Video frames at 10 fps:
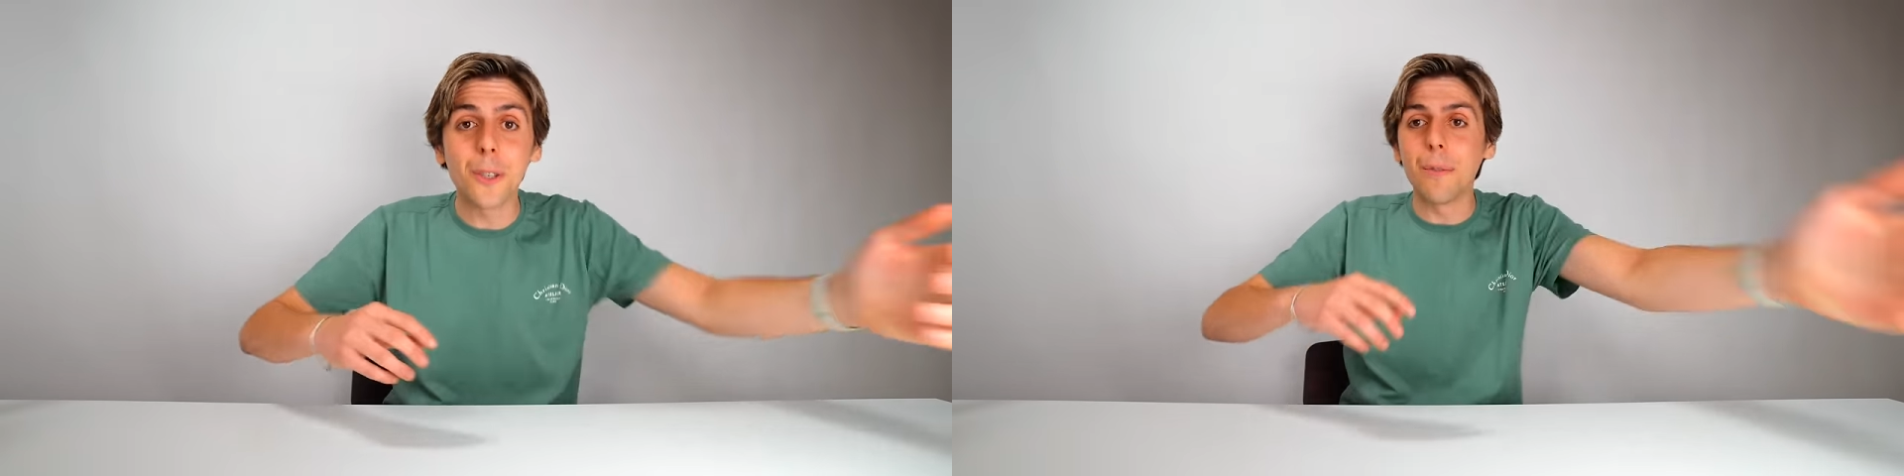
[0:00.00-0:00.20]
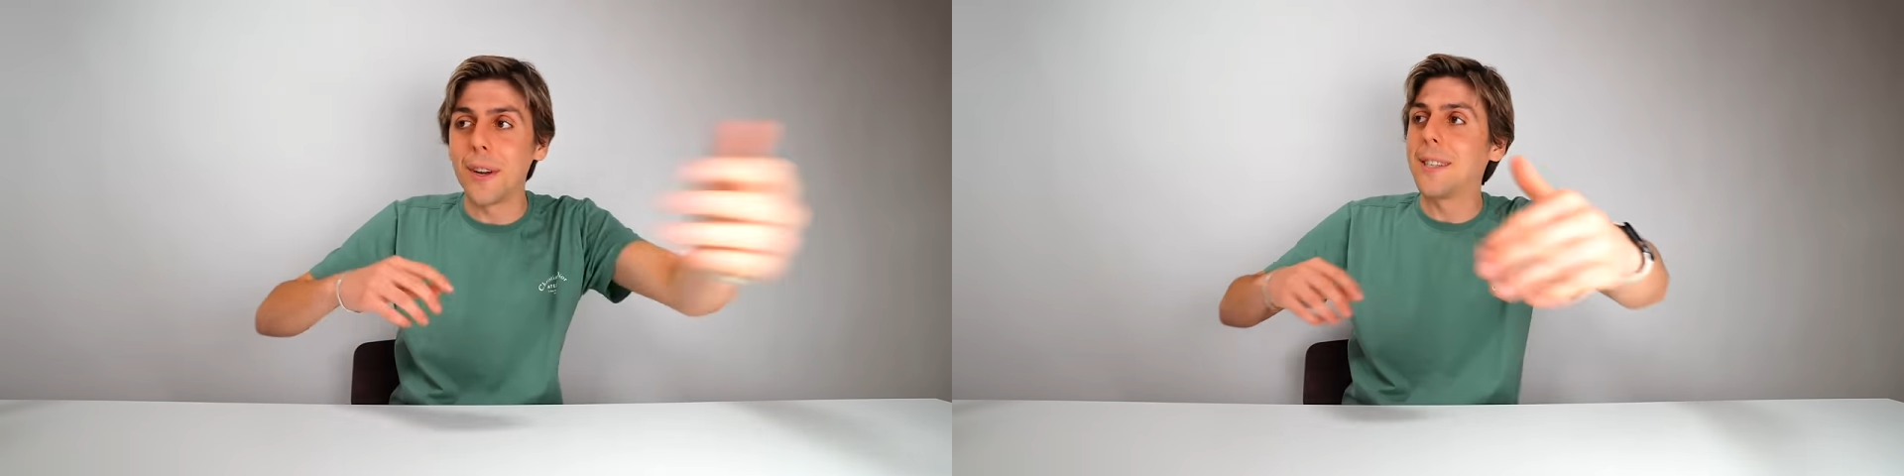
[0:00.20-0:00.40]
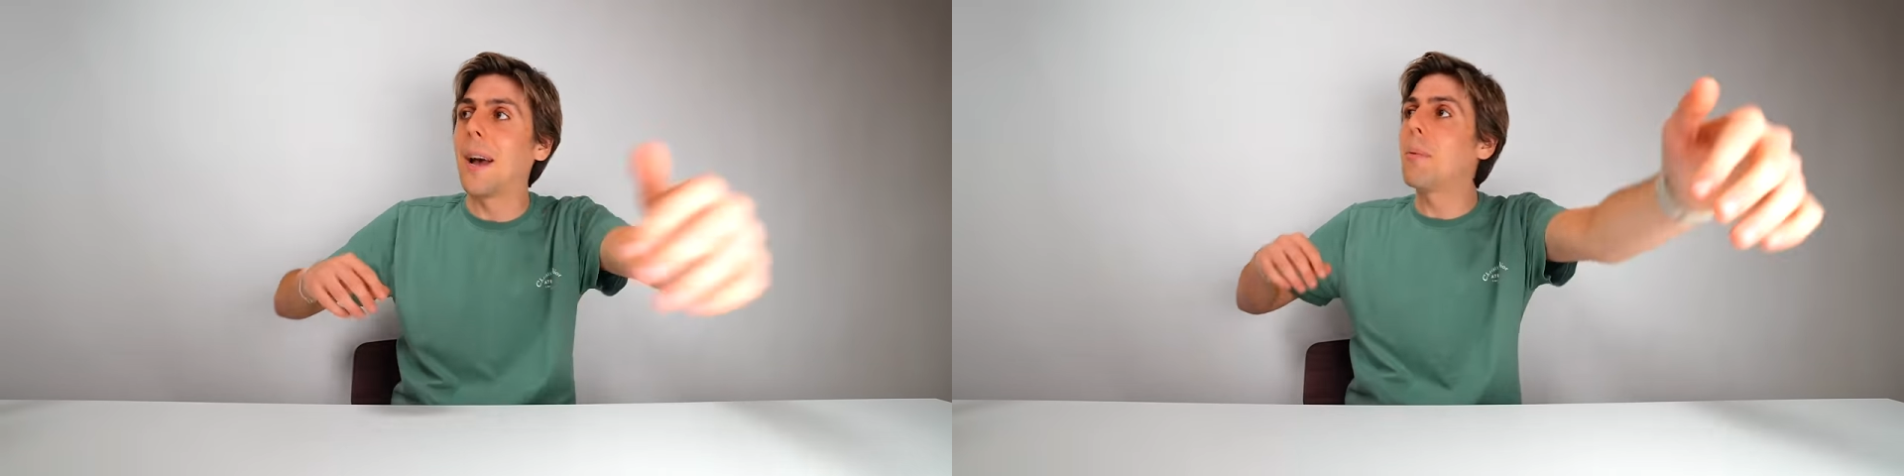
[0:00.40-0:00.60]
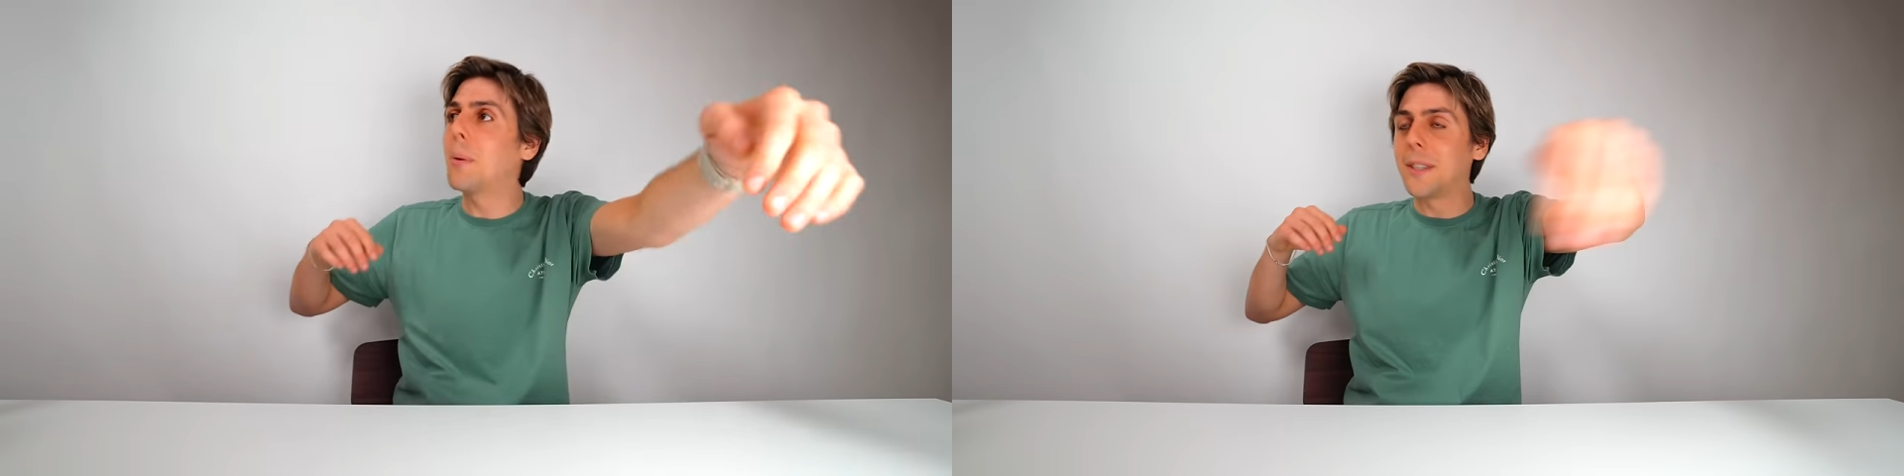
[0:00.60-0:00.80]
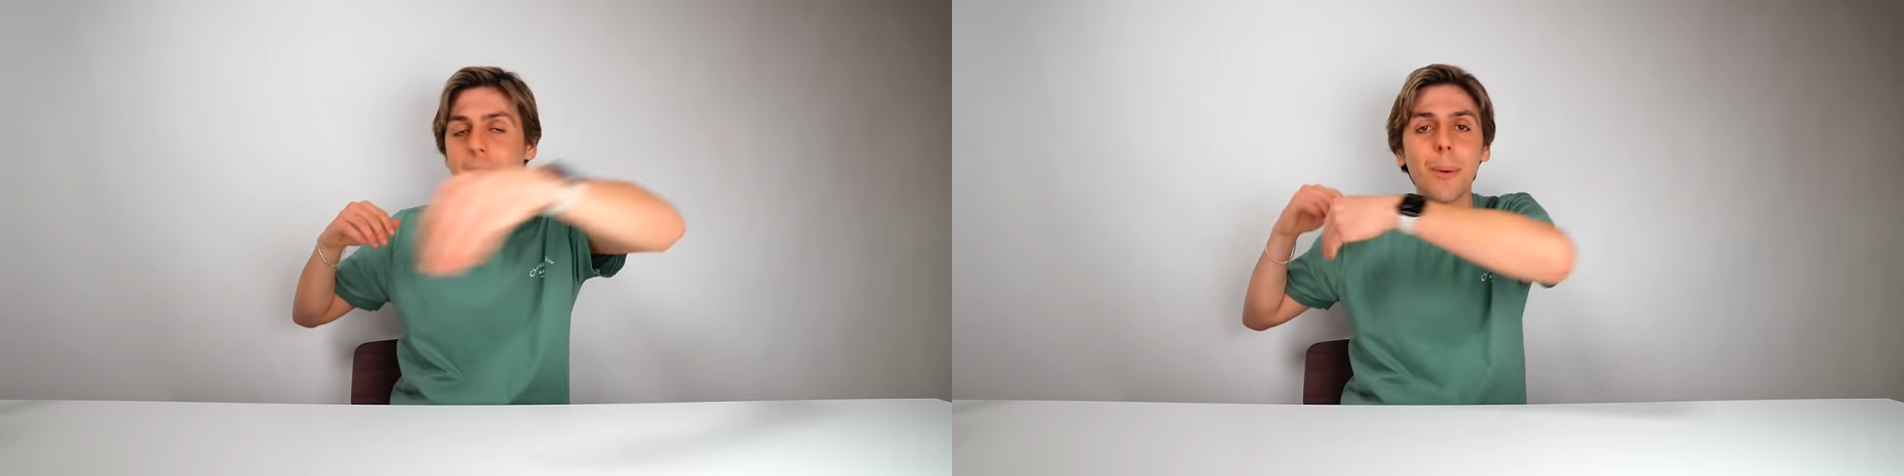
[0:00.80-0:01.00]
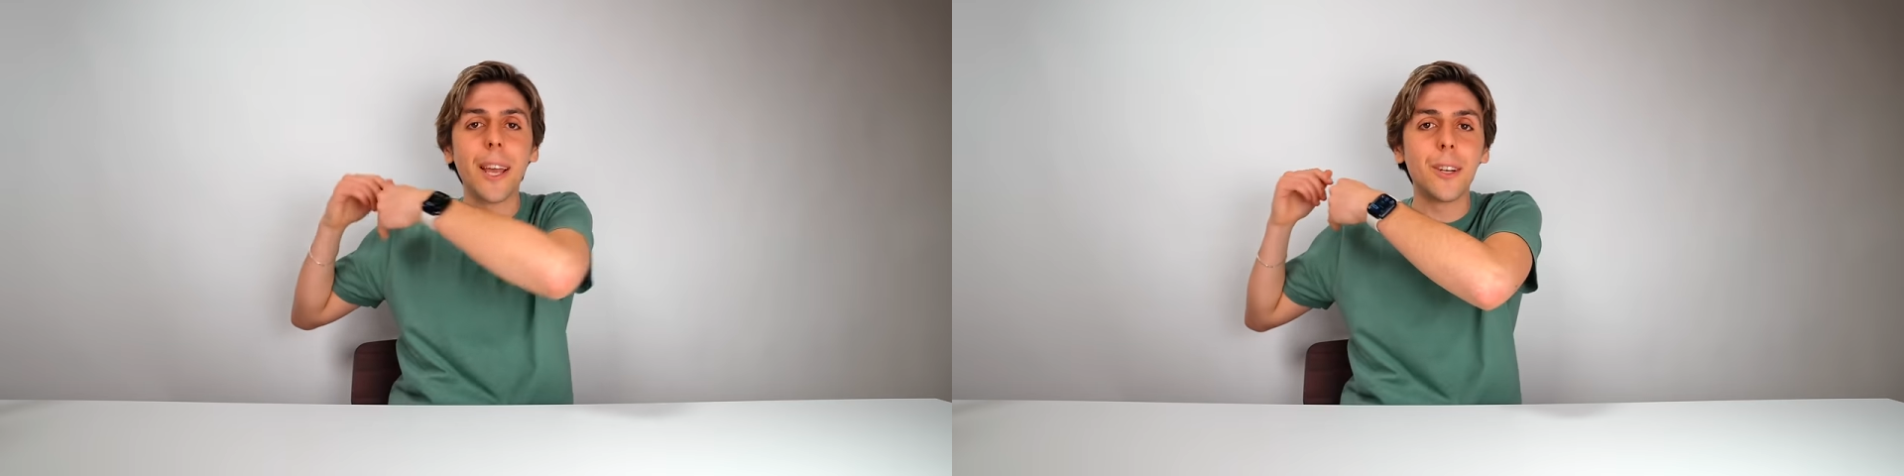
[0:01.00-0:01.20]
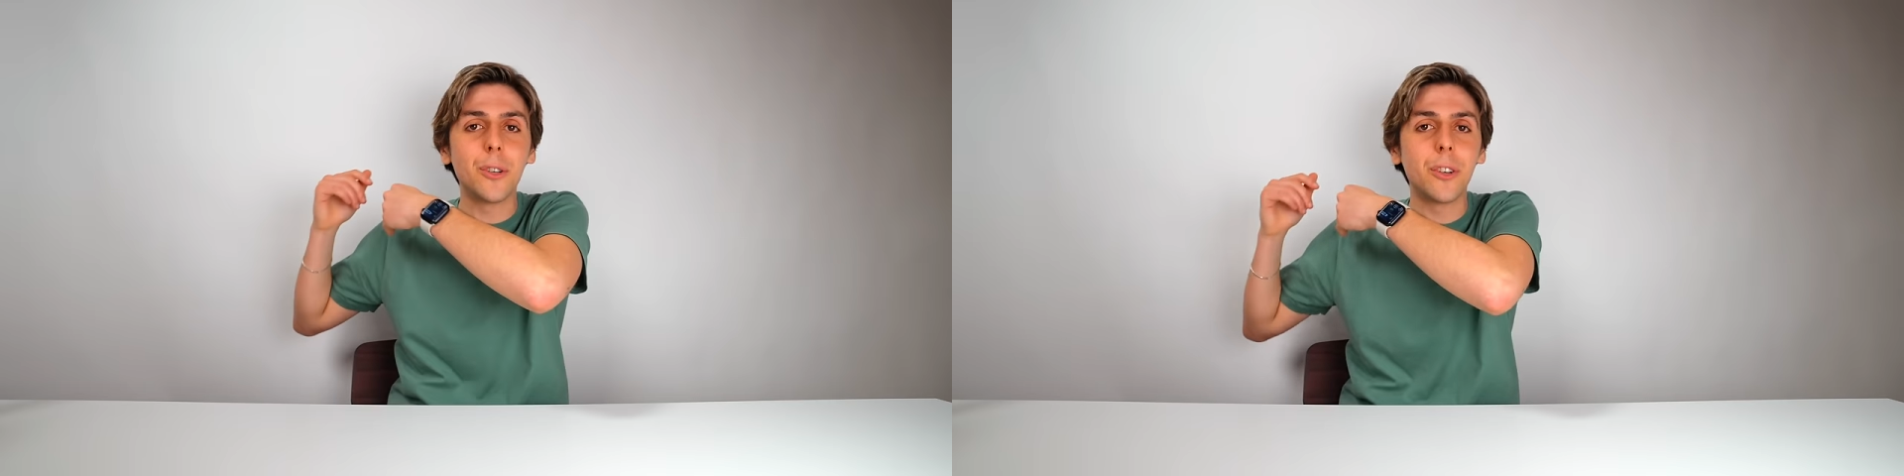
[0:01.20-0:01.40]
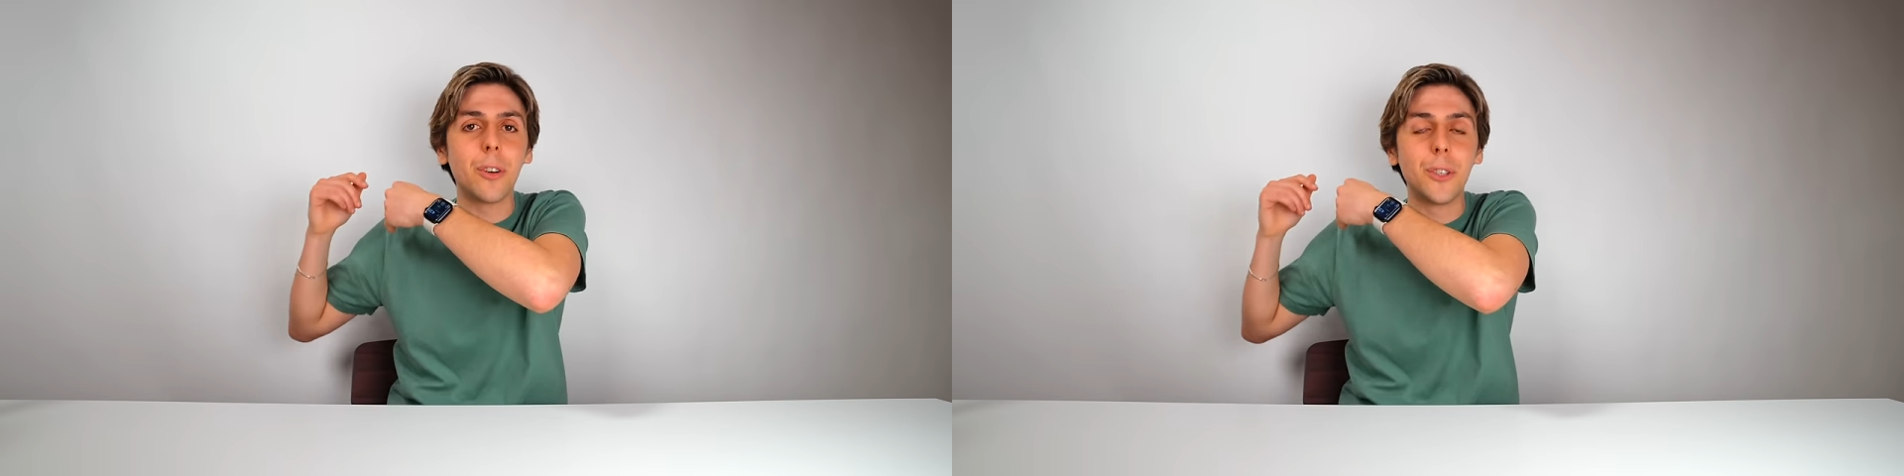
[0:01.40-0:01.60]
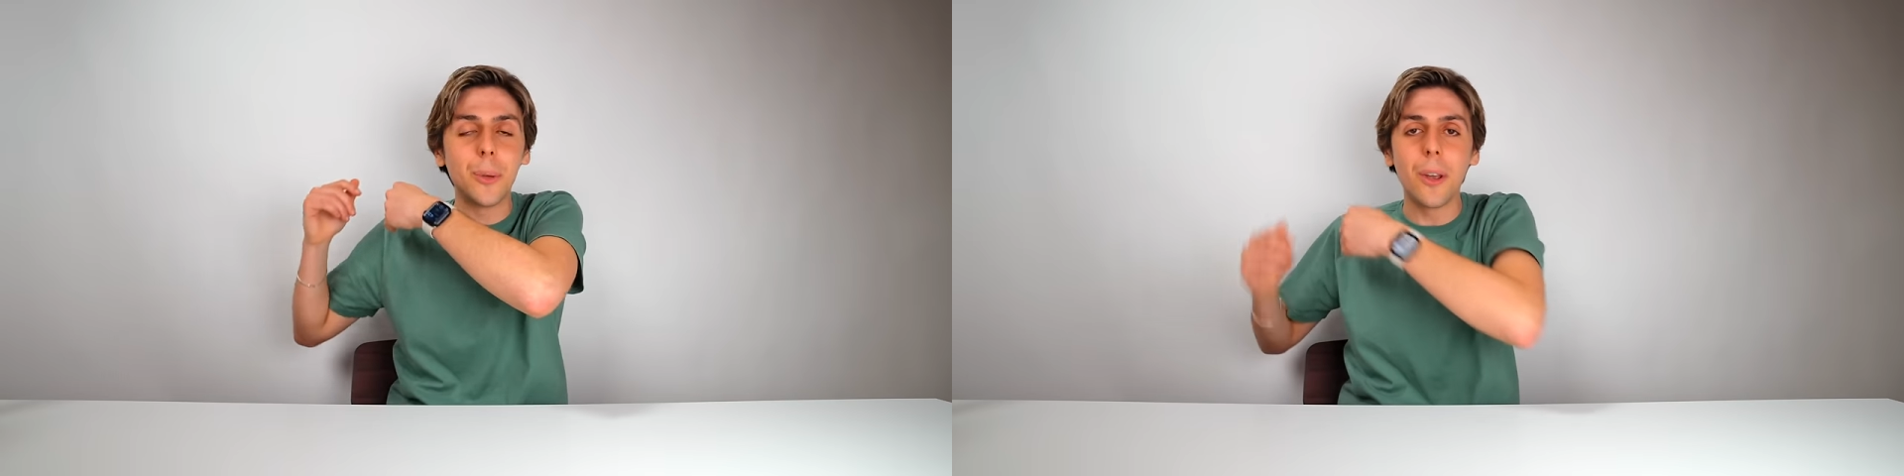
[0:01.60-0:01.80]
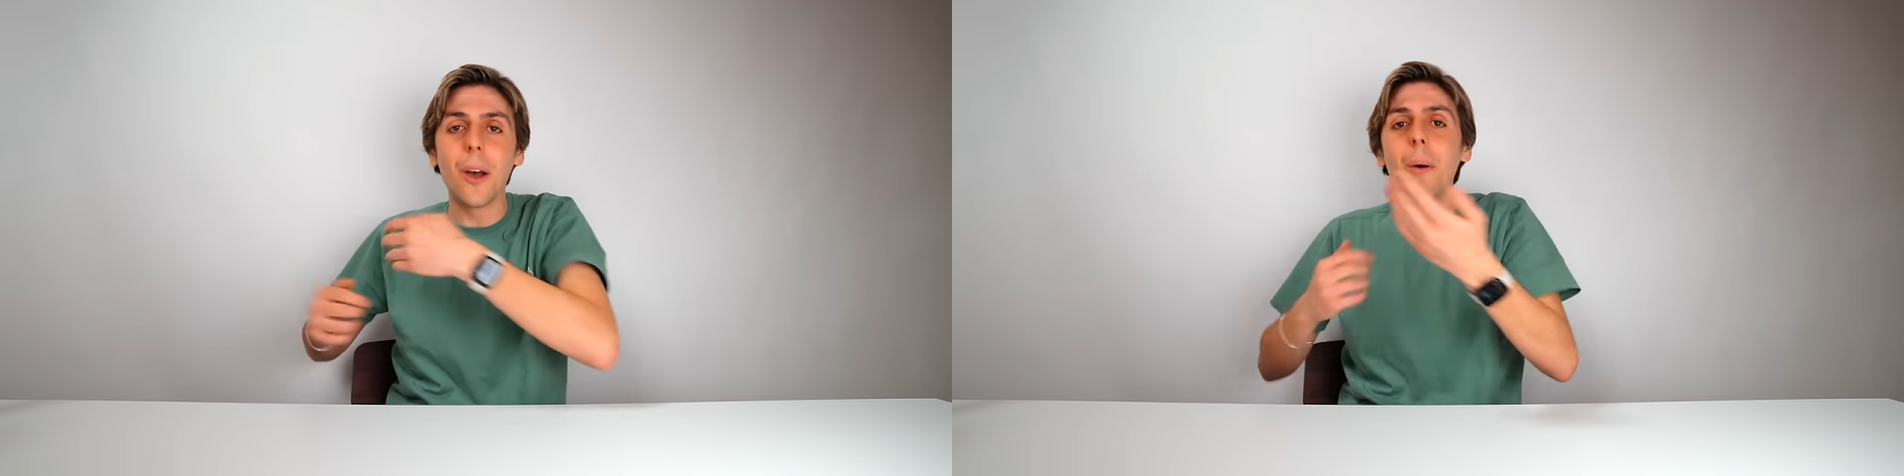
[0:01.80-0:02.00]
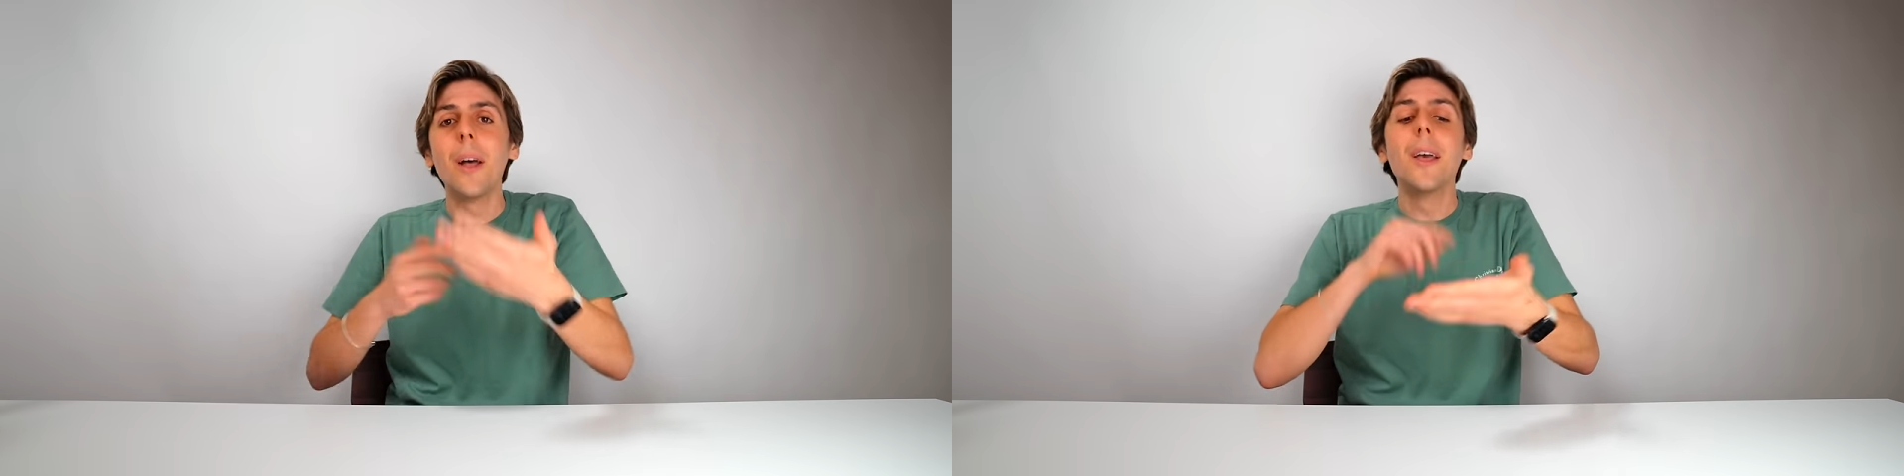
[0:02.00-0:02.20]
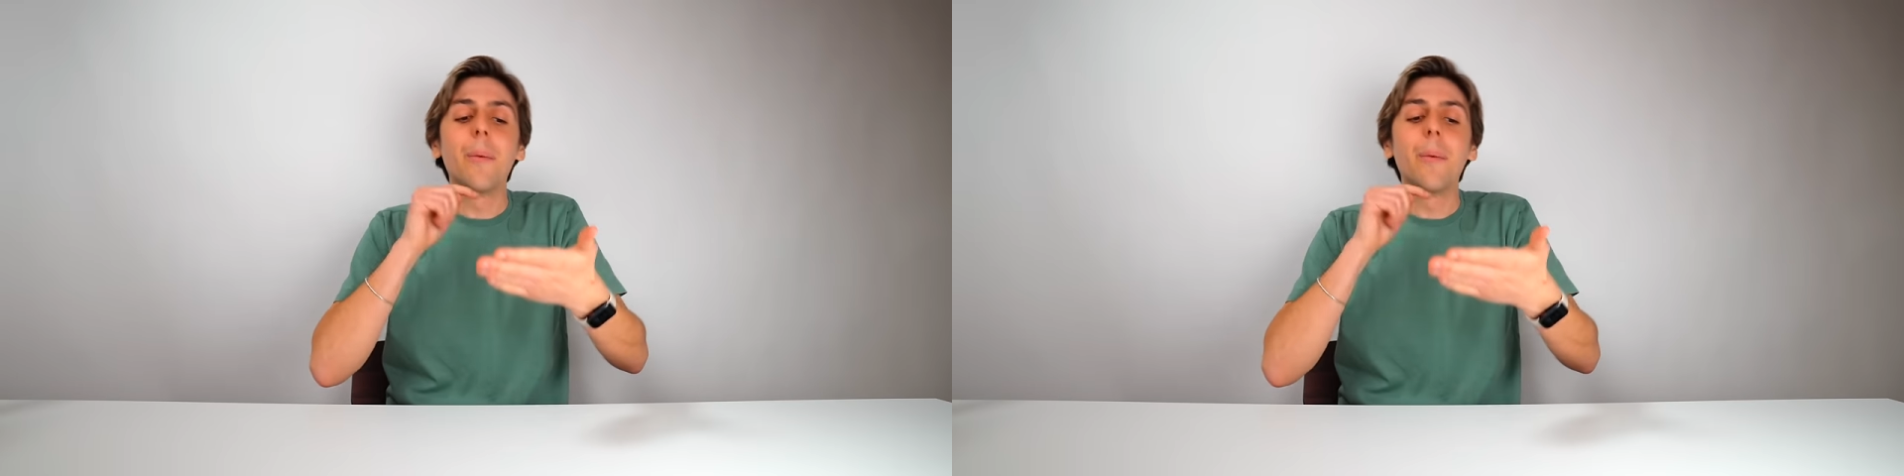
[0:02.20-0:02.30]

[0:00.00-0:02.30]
So for example, when somebody enters our studio,